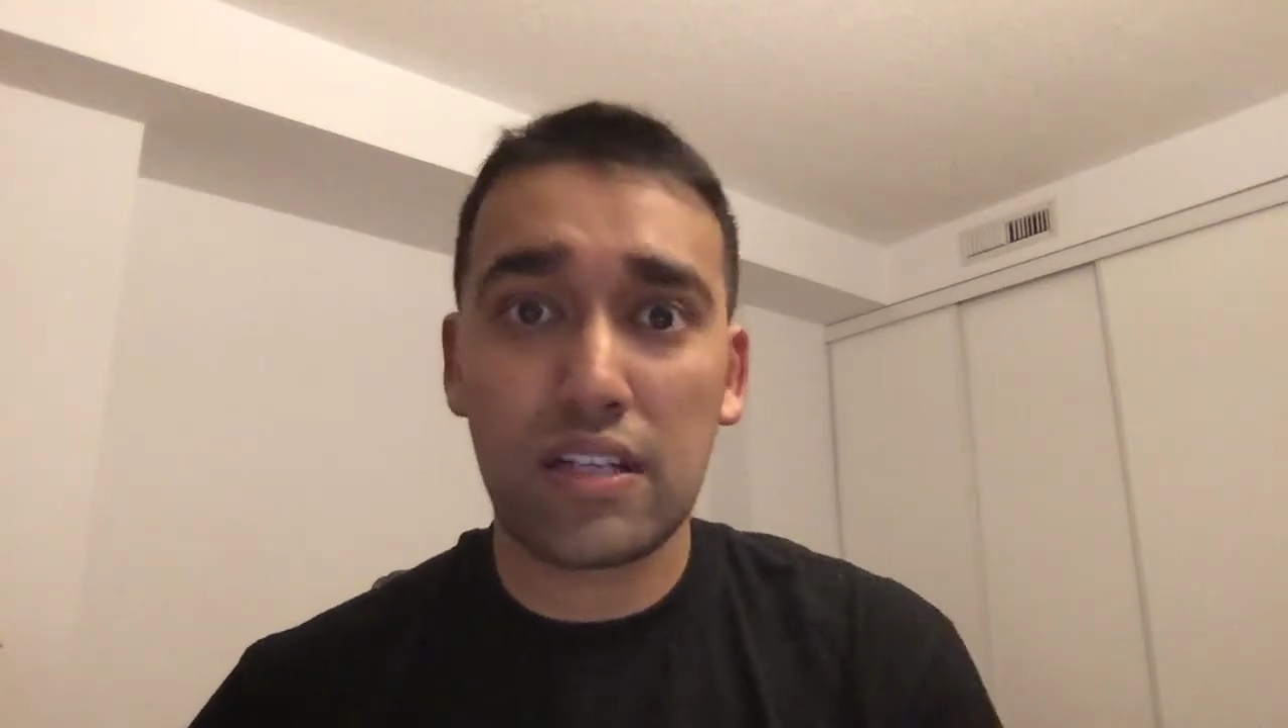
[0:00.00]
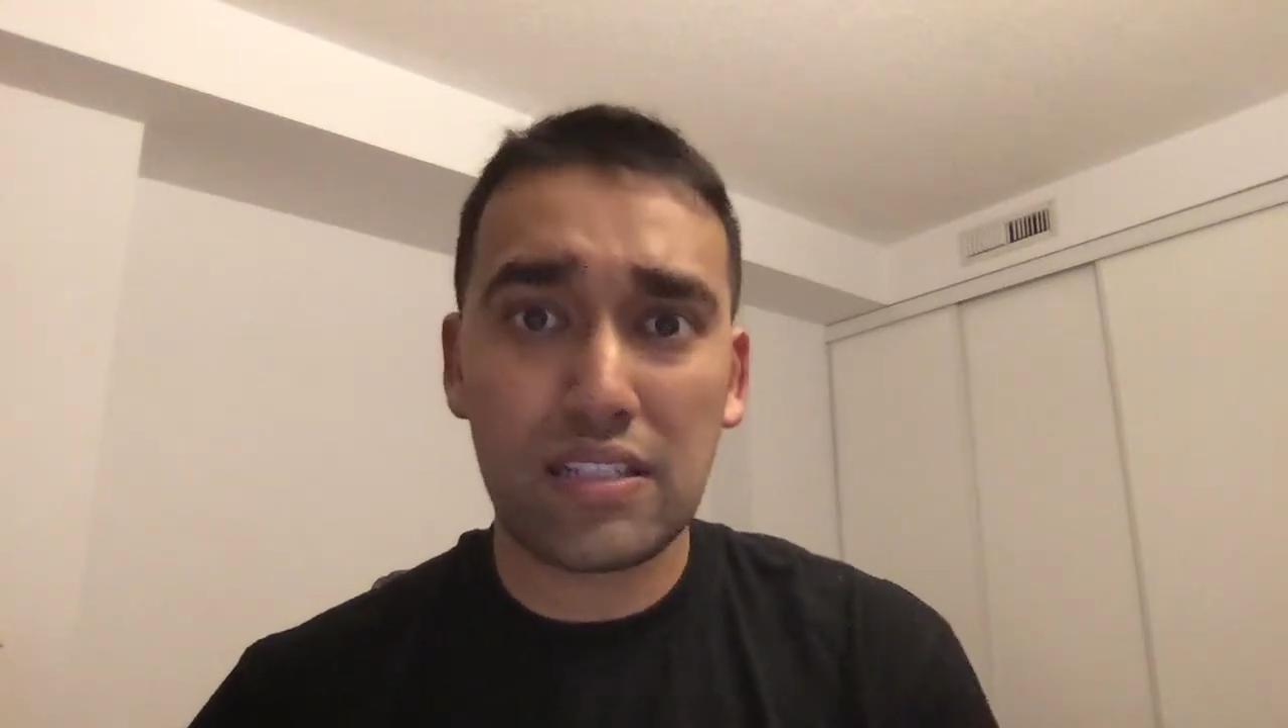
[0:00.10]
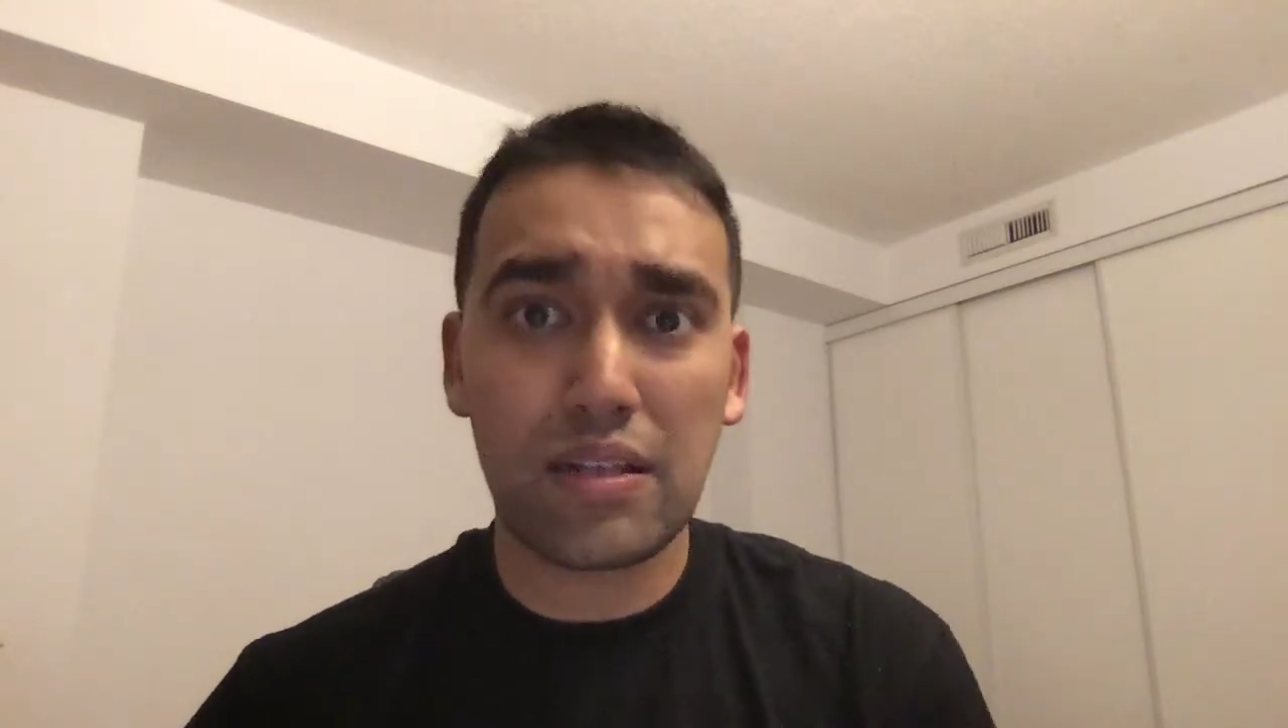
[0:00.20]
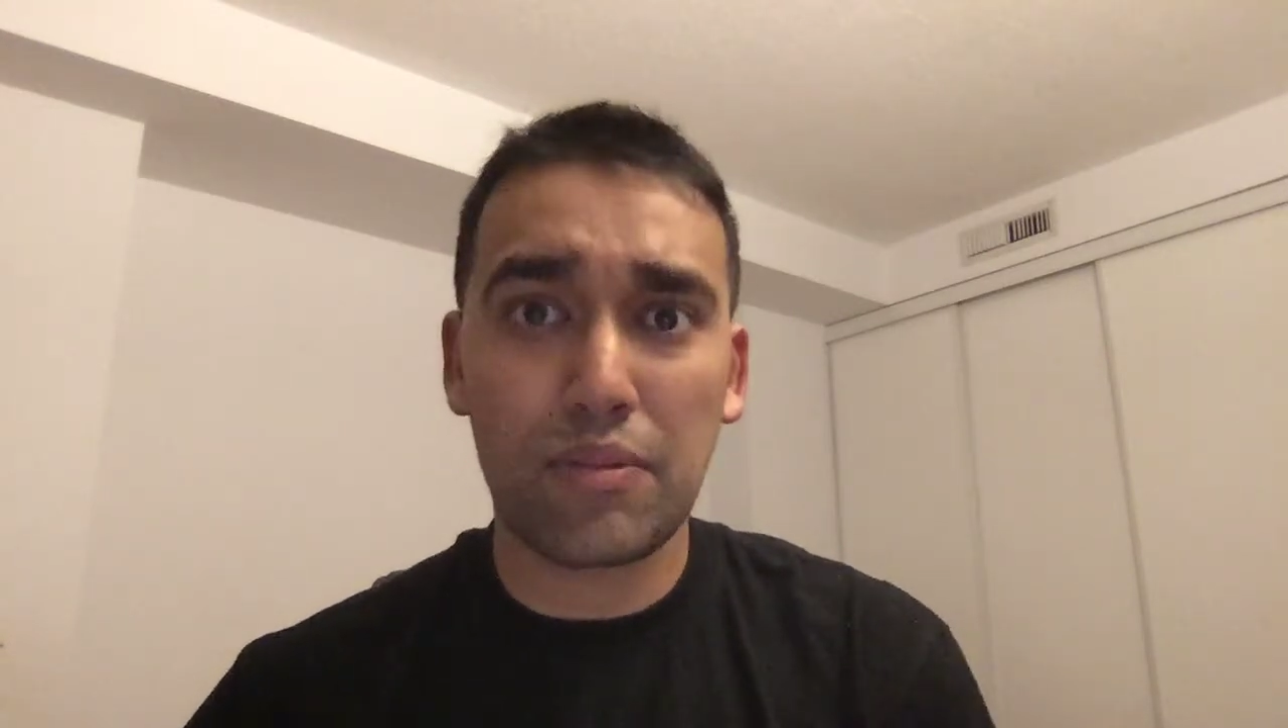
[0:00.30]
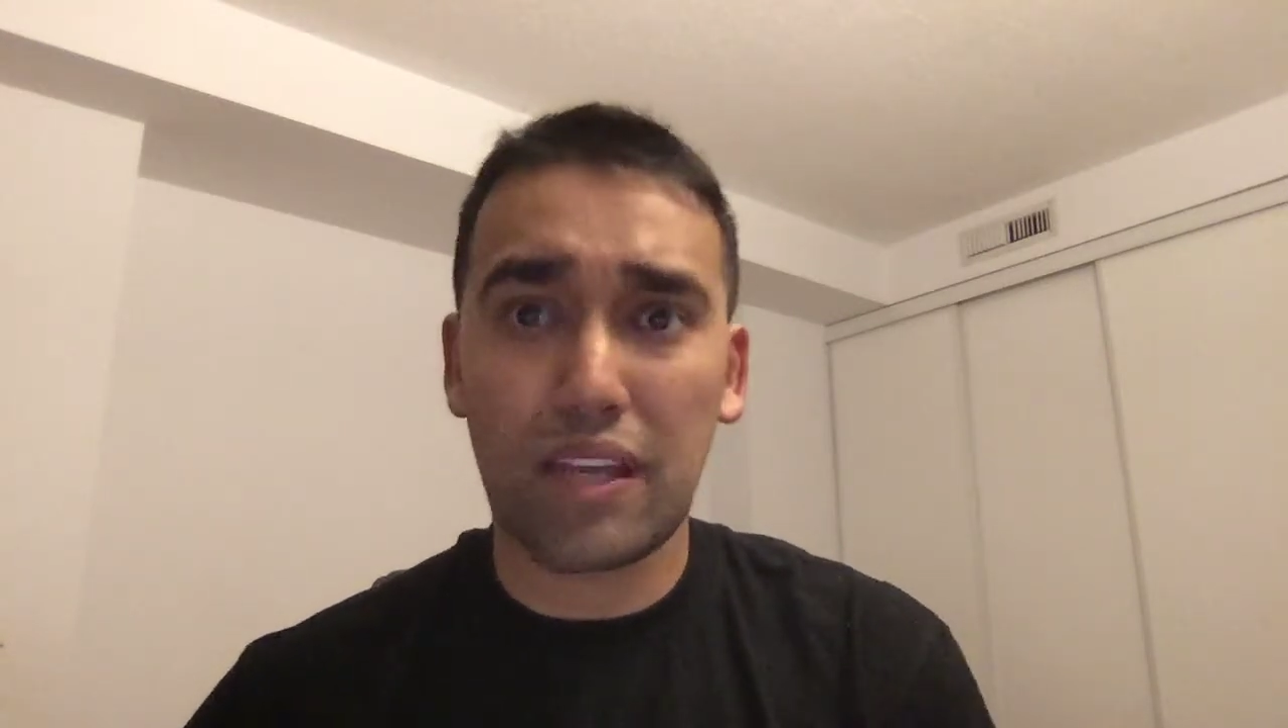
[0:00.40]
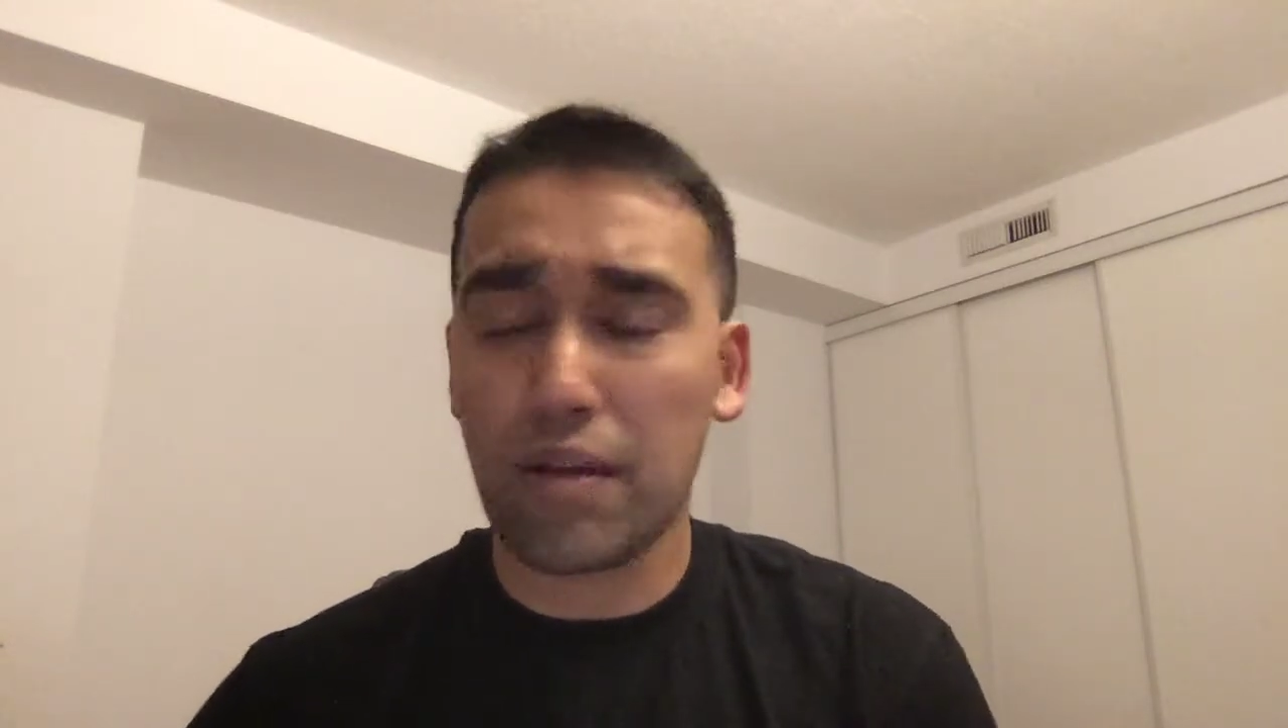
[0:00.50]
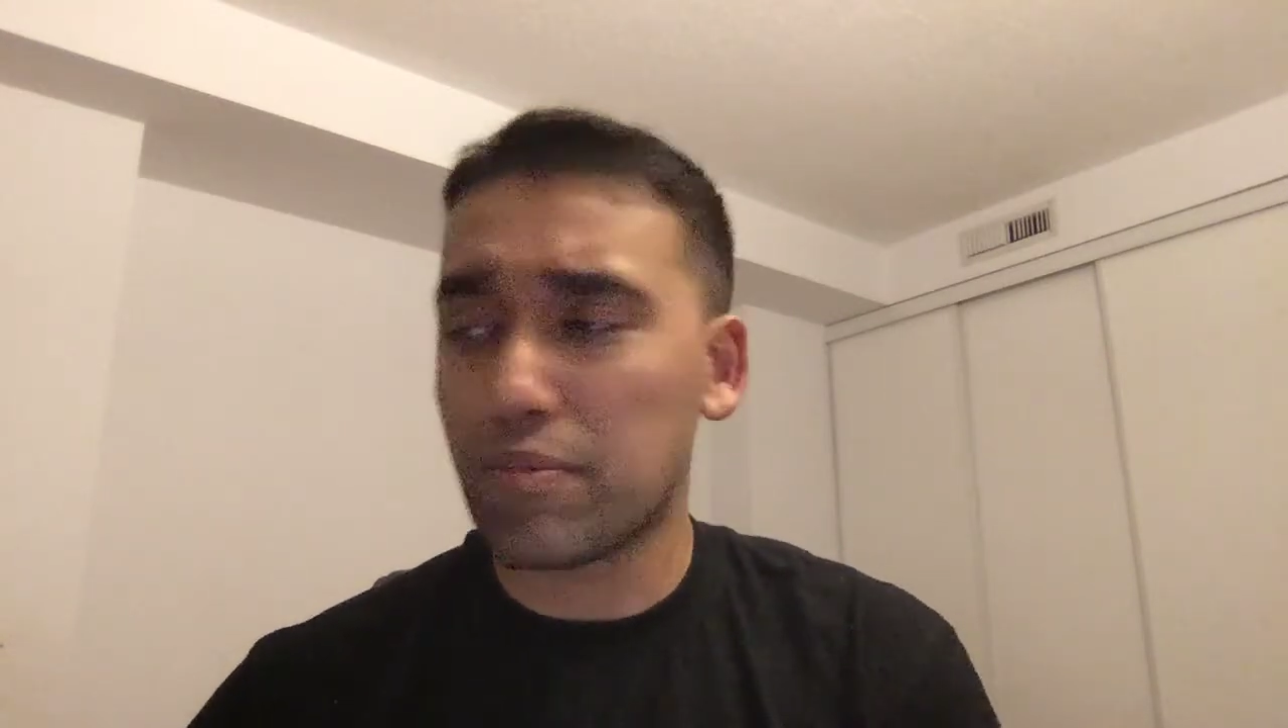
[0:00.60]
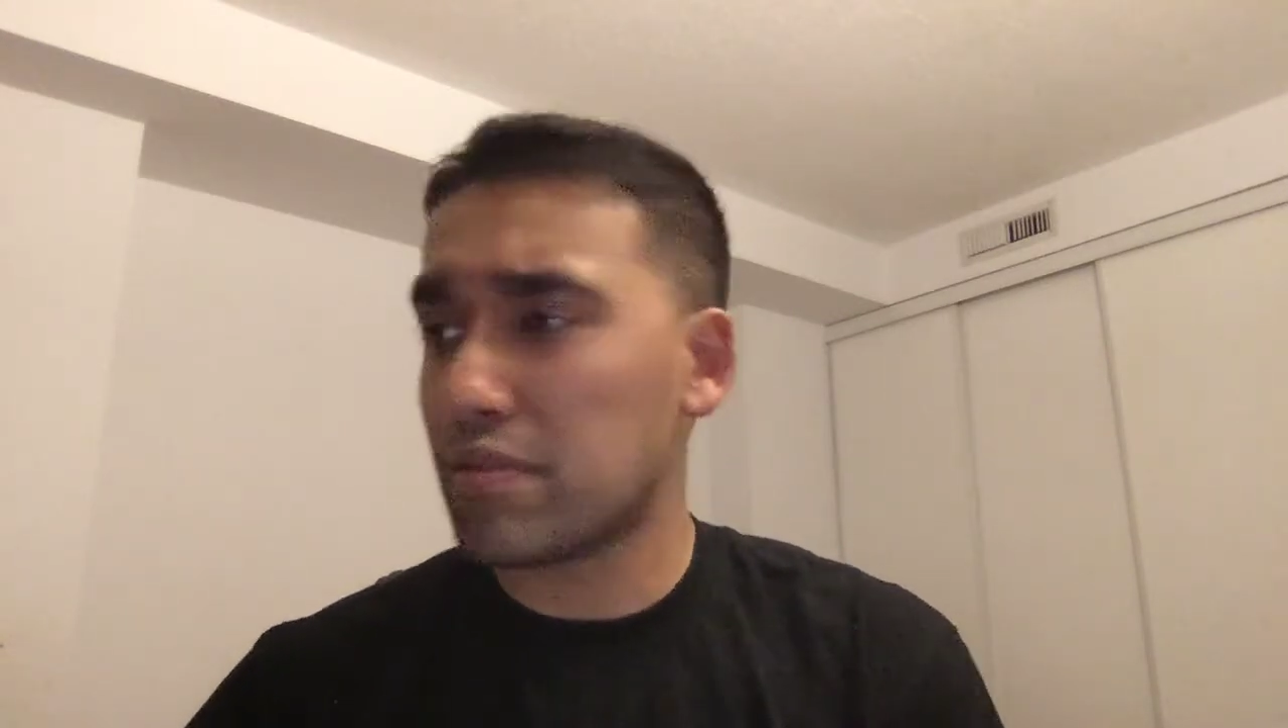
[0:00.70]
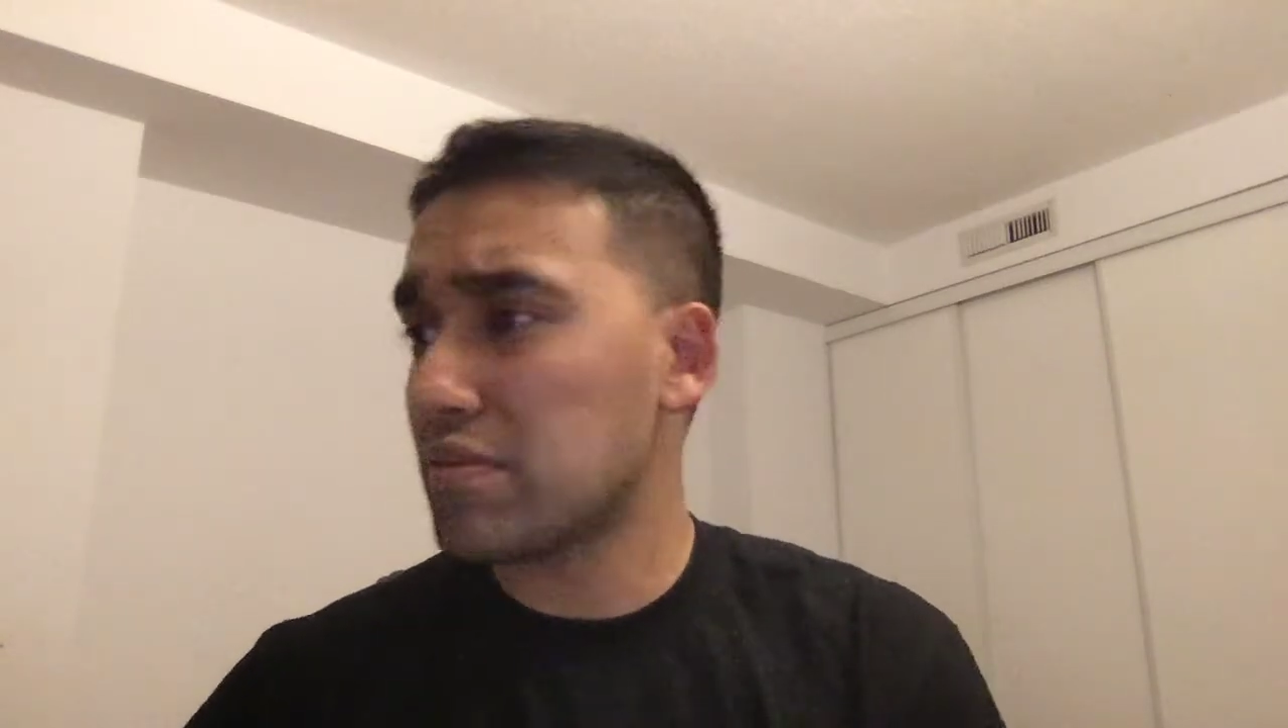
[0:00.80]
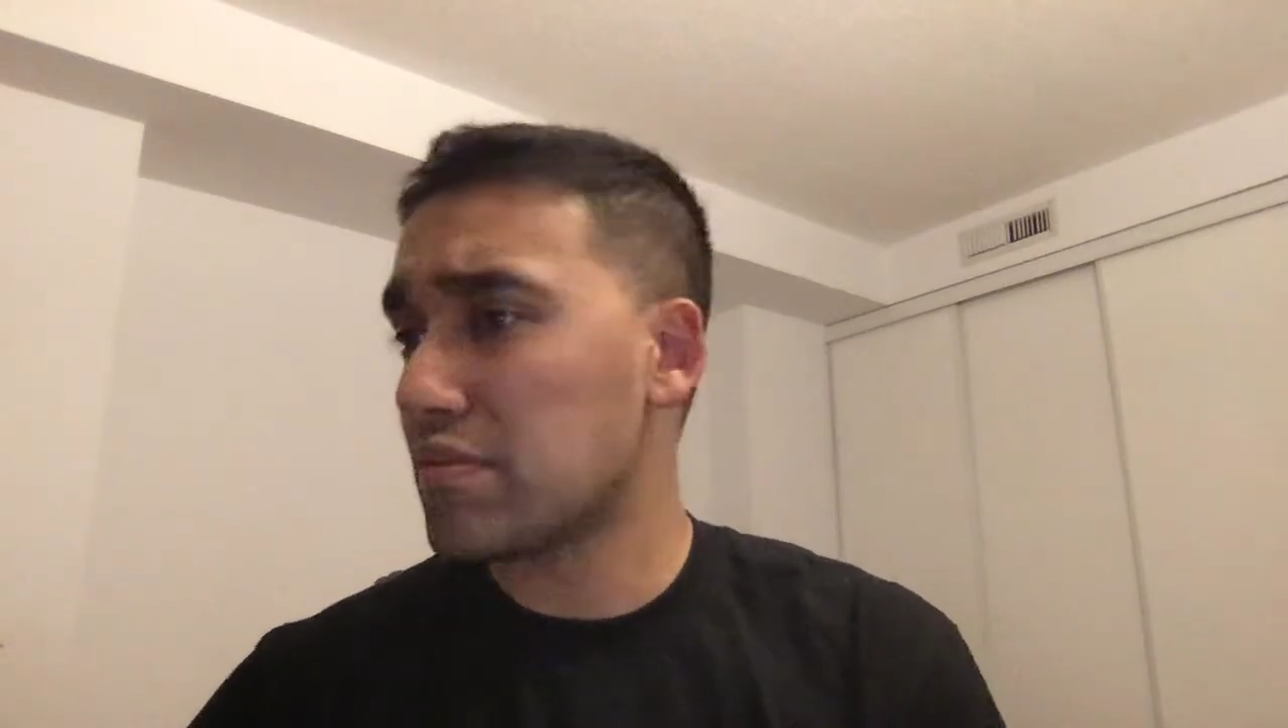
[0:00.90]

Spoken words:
Something happened.